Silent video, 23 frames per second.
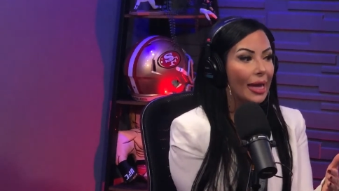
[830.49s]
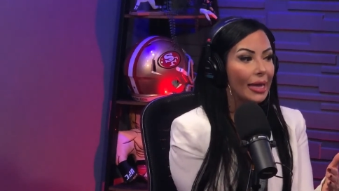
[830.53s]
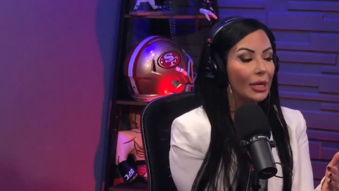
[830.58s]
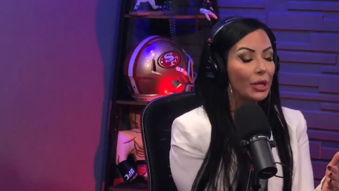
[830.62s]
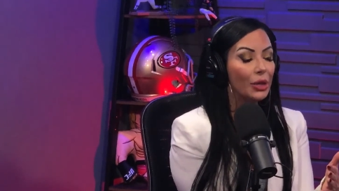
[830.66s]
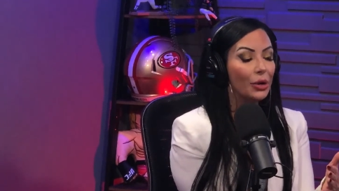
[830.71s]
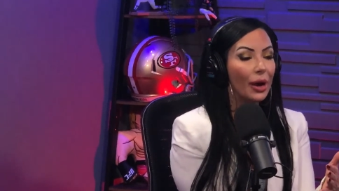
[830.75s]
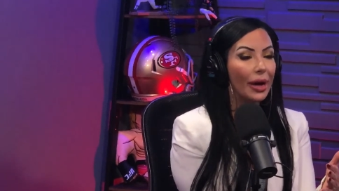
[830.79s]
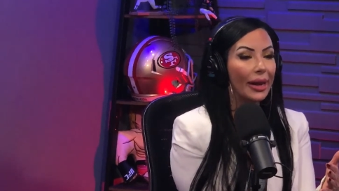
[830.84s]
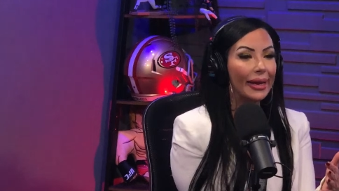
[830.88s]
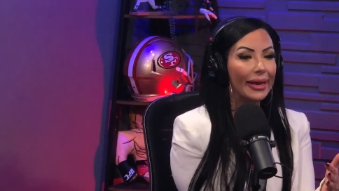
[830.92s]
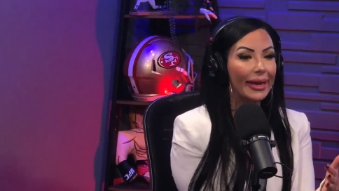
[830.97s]

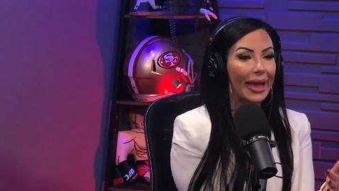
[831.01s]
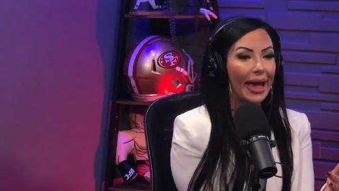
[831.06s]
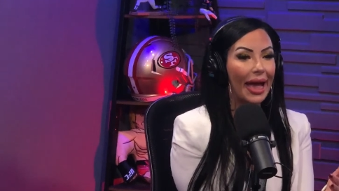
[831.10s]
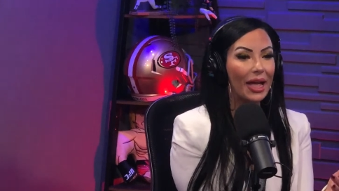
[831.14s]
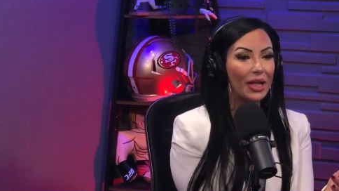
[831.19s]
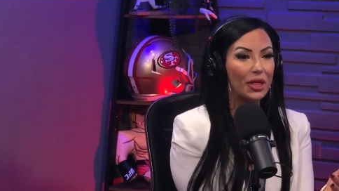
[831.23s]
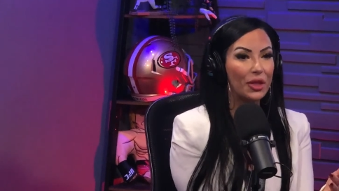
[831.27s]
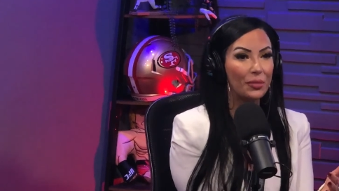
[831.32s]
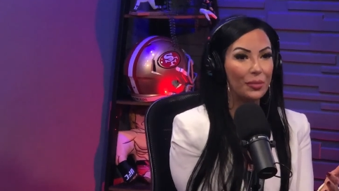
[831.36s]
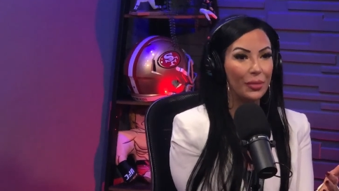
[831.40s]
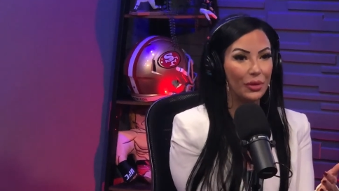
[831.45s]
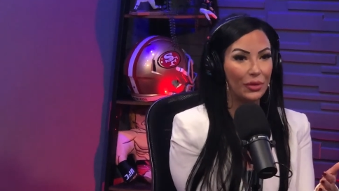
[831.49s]
you got to
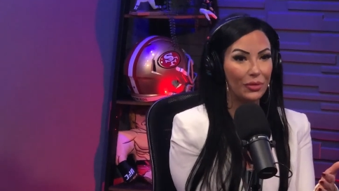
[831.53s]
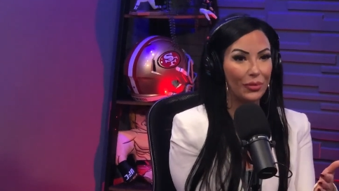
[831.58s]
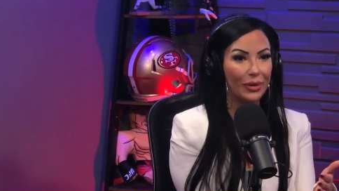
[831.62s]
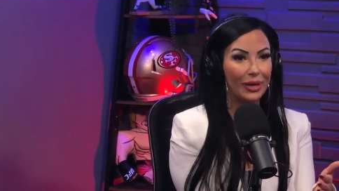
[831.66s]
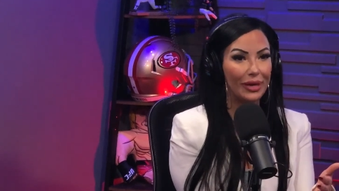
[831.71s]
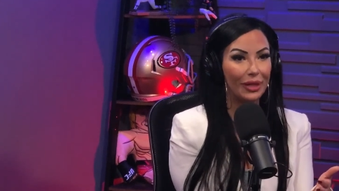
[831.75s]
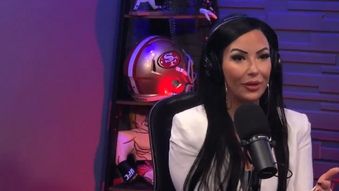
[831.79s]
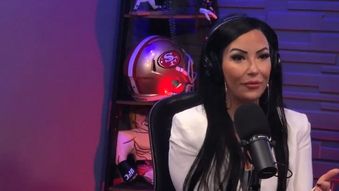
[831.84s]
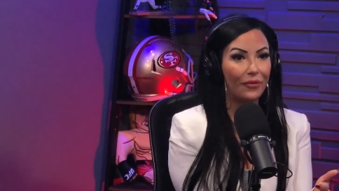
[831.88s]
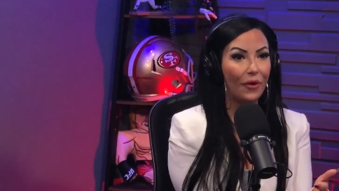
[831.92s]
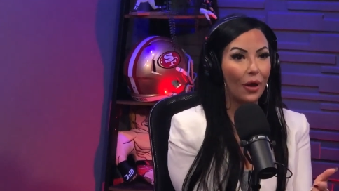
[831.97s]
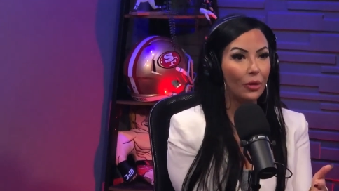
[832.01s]
catch him
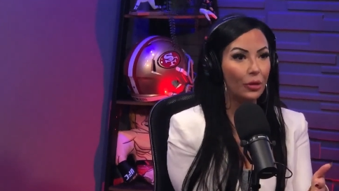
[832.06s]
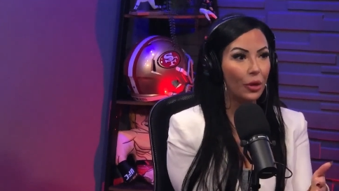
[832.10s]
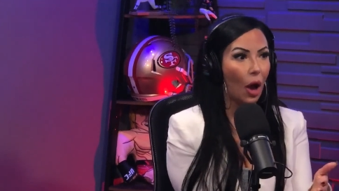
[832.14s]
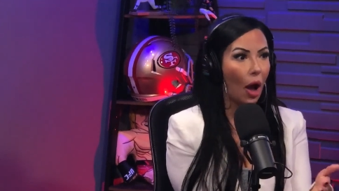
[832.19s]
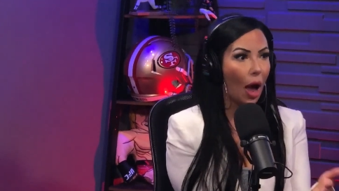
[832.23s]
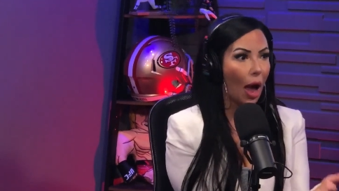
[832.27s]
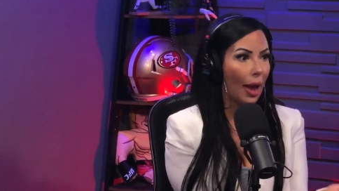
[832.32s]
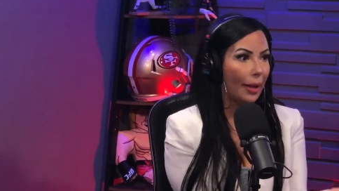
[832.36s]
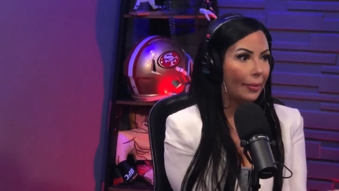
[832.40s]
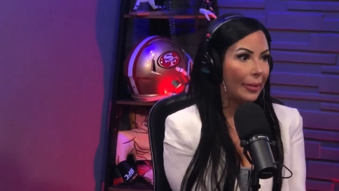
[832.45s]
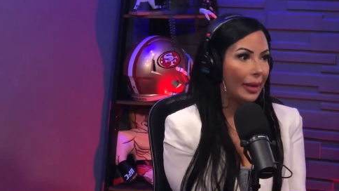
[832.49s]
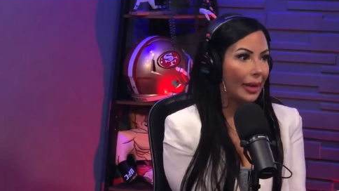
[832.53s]
between
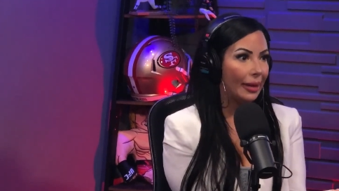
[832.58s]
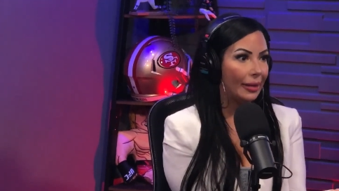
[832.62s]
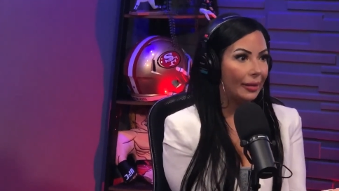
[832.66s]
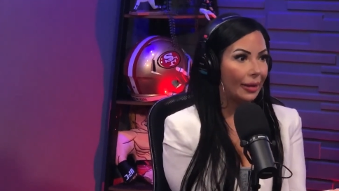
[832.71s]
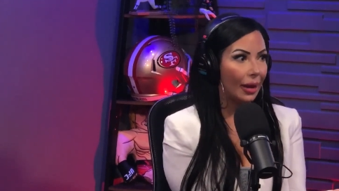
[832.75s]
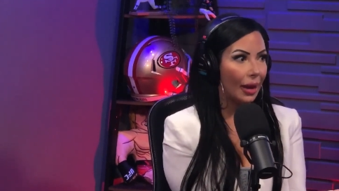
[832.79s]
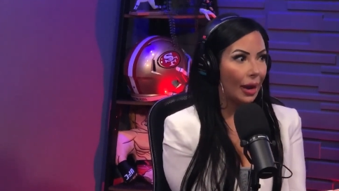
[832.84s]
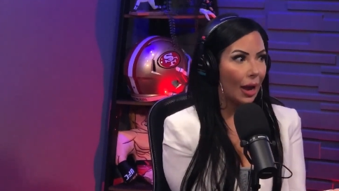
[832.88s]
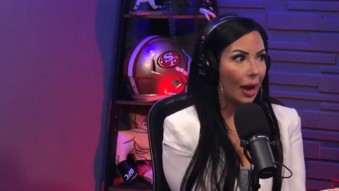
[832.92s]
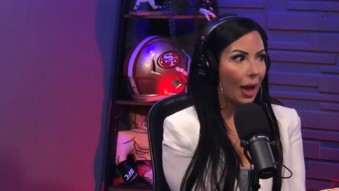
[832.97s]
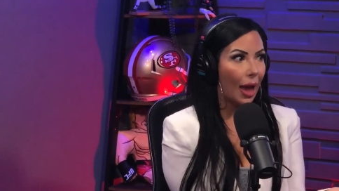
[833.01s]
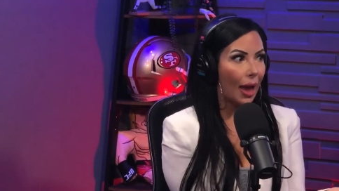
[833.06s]

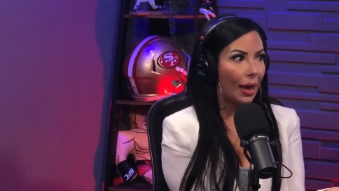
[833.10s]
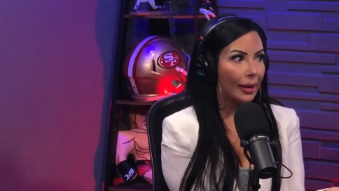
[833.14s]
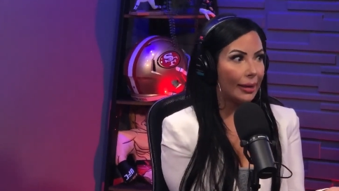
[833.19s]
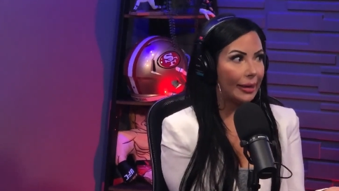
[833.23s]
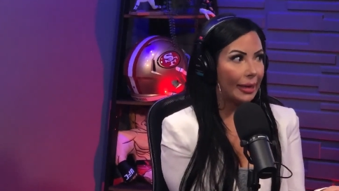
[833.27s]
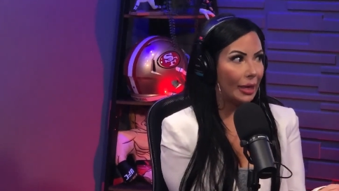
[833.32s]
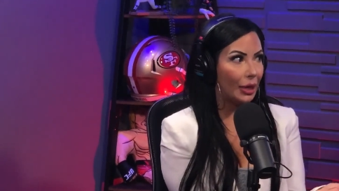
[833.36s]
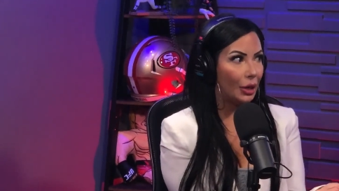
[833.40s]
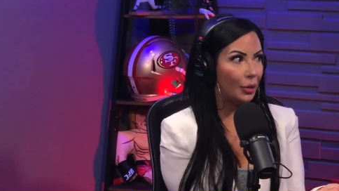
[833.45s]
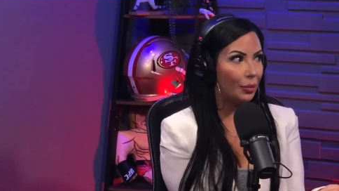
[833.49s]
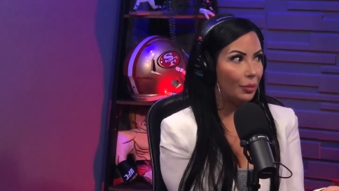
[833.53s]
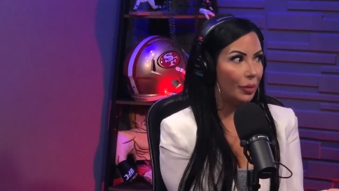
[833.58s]

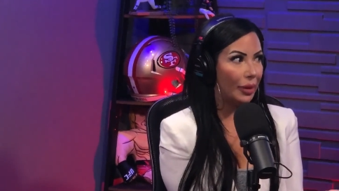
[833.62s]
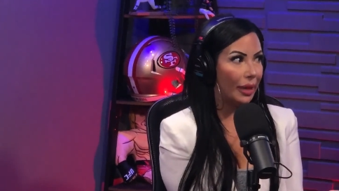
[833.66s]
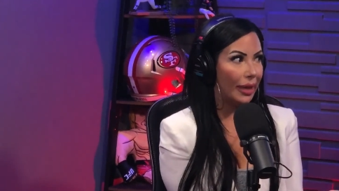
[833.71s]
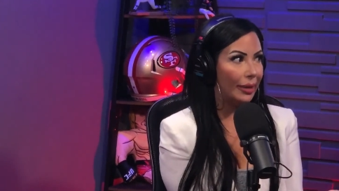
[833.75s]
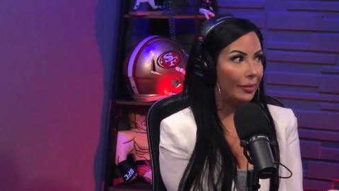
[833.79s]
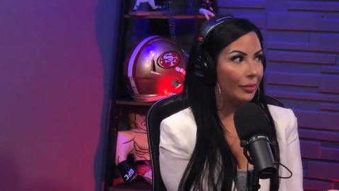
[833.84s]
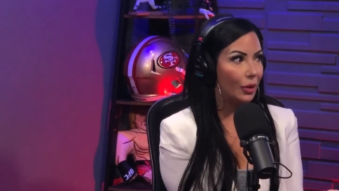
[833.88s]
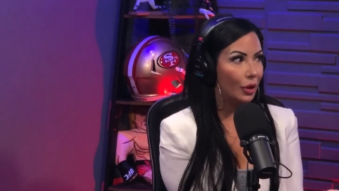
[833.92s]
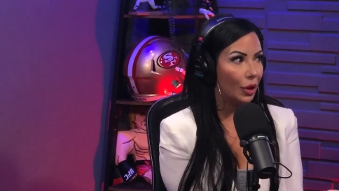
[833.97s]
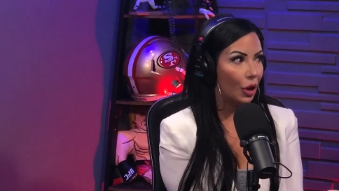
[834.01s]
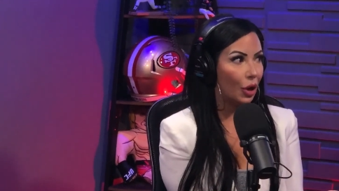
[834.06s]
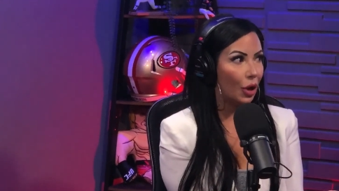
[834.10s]
can you
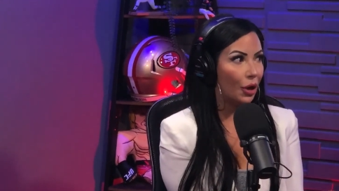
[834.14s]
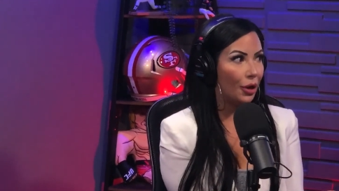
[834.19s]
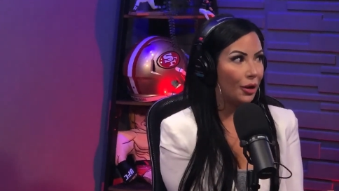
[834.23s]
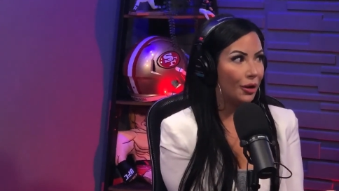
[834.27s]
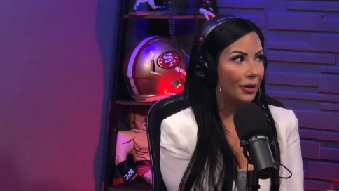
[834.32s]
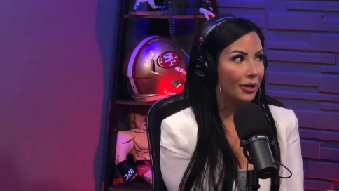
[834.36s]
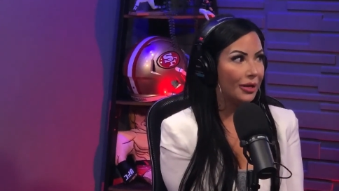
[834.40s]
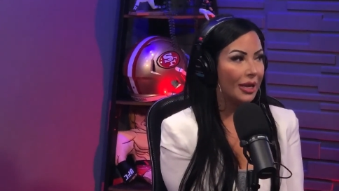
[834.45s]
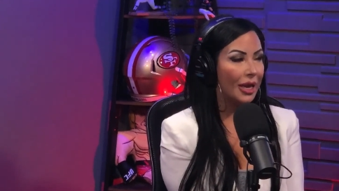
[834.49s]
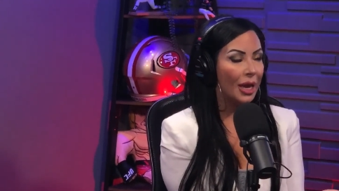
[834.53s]
blame the girls?